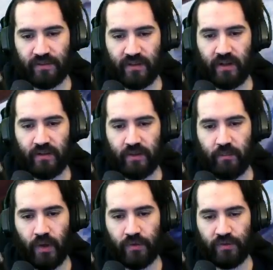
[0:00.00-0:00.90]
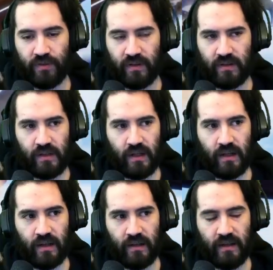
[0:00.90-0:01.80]
kind of the most
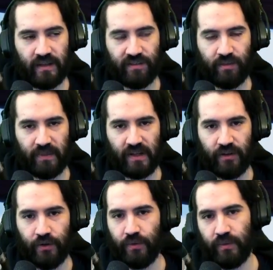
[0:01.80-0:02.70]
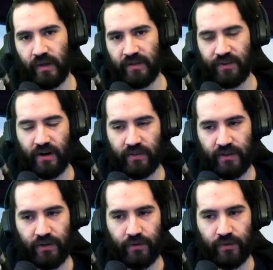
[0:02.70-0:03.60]
it's something new, entirely
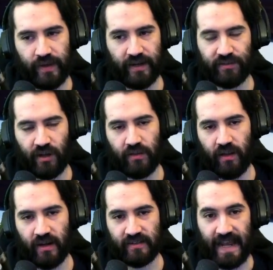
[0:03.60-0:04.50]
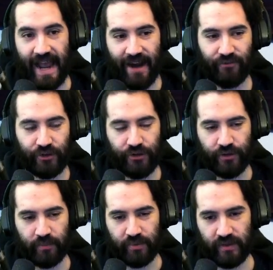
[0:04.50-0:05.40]
new, that is unlocked after you
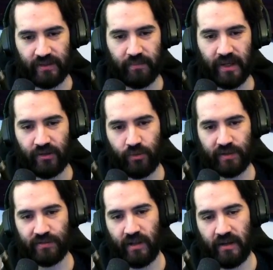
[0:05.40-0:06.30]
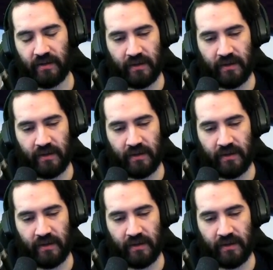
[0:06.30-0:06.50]
complete the main quest line.